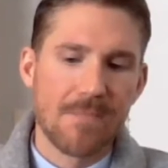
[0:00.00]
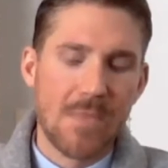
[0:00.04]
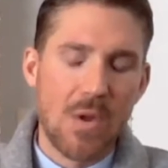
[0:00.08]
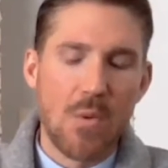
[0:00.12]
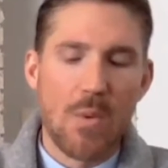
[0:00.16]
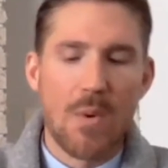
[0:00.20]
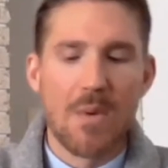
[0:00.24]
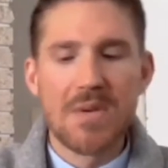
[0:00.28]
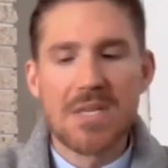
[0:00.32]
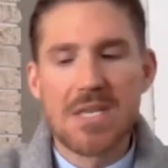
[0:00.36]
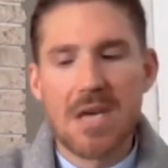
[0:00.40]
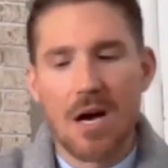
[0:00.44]

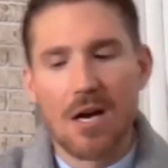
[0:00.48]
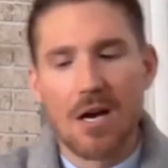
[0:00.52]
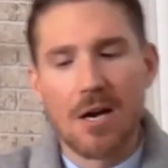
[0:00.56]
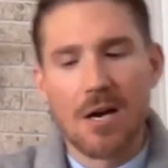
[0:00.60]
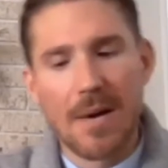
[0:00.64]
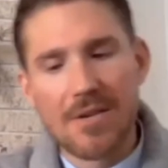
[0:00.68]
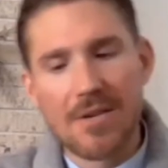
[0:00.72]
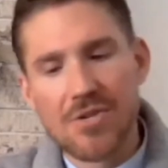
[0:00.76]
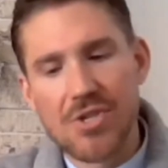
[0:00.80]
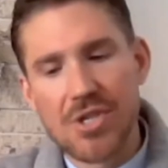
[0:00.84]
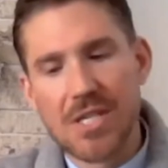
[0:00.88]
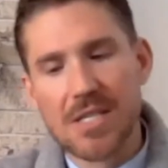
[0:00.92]
When we talk
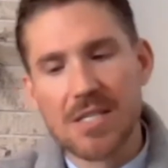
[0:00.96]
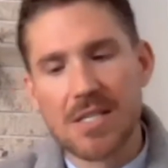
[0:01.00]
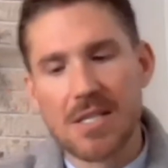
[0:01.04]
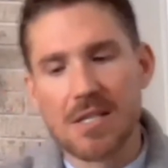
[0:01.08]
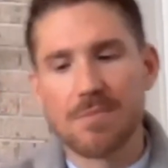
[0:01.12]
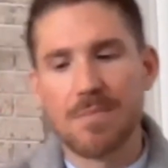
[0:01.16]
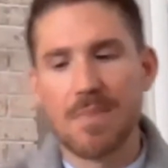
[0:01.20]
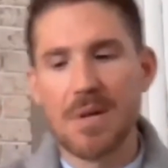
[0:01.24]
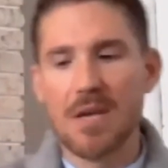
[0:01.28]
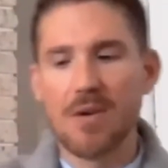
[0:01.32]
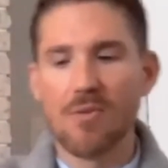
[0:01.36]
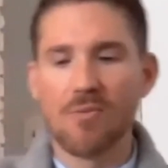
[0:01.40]
about
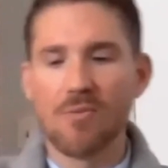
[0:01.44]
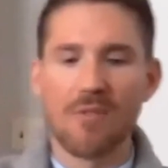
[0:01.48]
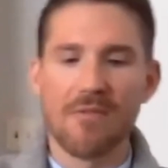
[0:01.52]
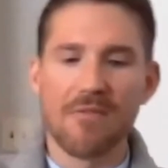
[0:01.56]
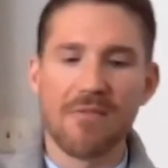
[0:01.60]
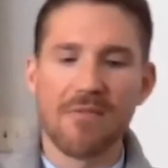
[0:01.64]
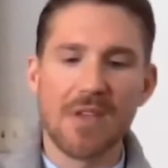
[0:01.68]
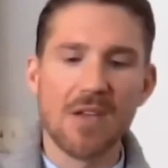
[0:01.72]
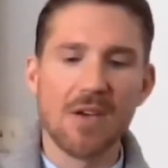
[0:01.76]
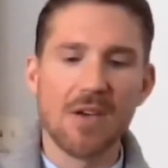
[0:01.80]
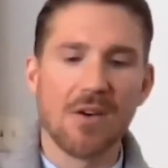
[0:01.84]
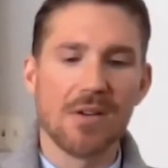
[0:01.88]
Jesus being
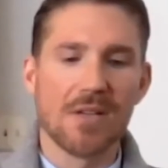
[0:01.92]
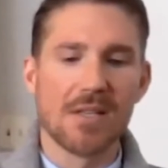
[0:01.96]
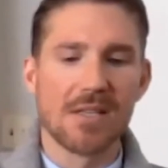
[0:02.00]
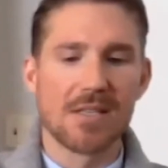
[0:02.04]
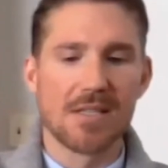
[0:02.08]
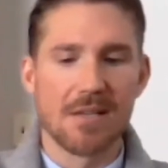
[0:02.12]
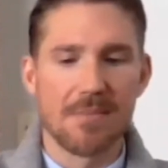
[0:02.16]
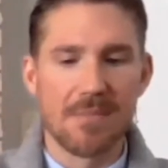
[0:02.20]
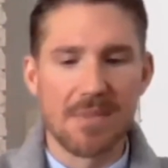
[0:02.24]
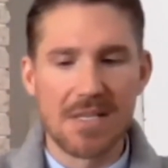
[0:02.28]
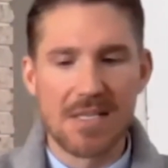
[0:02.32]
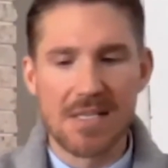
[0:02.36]
revealed
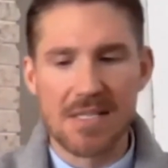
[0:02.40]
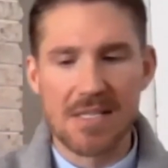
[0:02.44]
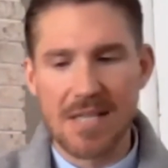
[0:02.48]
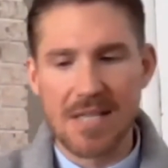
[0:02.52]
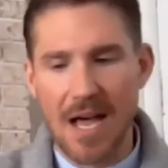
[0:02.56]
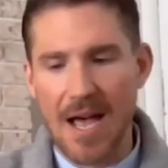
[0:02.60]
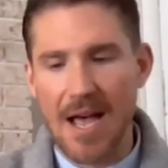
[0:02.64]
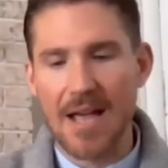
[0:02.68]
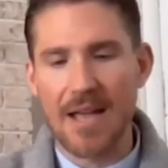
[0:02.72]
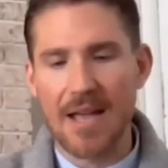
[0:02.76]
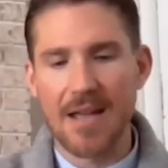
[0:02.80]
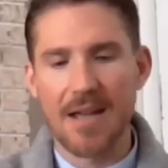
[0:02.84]
as the
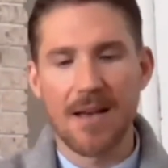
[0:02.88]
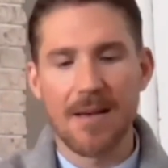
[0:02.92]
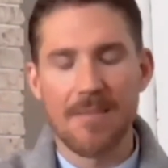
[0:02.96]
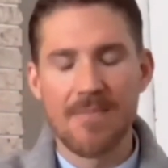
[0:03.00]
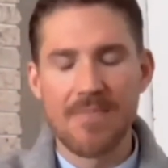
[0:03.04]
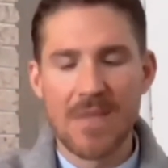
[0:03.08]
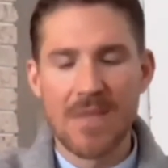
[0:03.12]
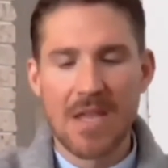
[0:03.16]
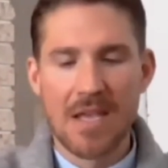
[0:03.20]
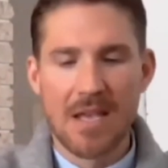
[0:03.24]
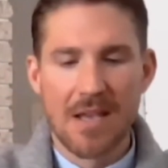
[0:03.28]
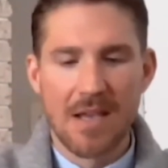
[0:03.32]
Messiah
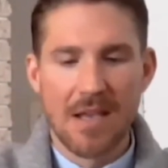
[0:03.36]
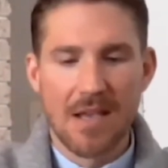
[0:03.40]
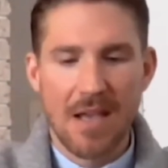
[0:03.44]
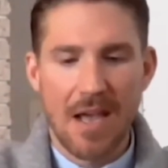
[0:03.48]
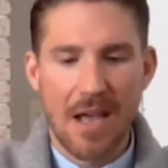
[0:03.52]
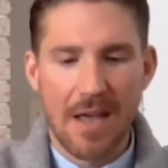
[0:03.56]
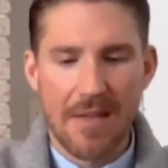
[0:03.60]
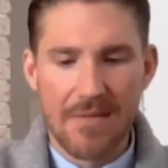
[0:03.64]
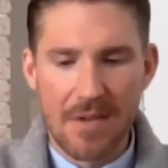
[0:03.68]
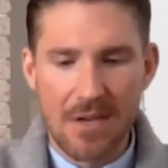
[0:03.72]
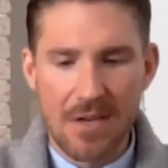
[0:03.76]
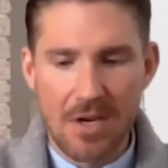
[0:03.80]

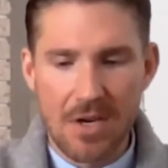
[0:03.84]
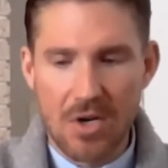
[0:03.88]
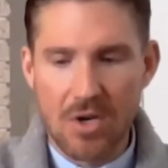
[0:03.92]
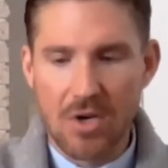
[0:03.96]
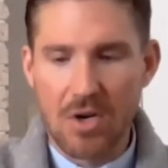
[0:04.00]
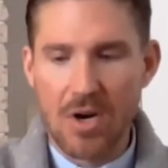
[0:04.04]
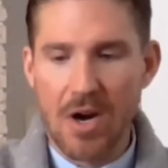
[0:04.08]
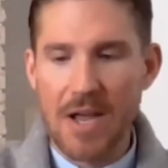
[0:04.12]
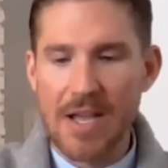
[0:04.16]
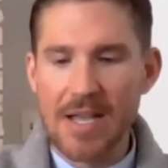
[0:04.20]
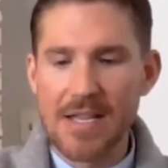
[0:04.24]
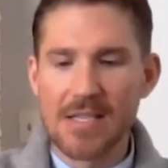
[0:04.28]
and the
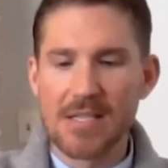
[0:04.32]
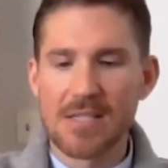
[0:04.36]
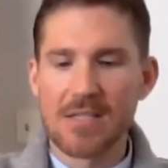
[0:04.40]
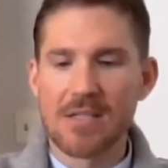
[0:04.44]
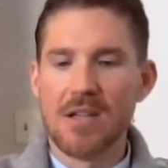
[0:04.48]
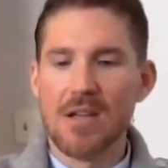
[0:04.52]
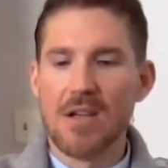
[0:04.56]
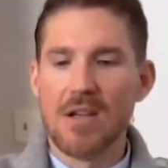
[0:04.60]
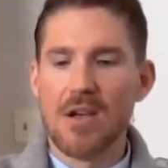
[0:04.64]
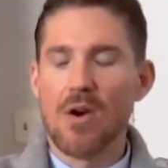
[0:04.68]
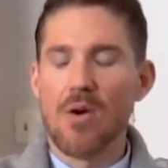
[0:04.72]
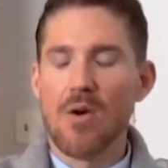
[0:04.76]
Christ,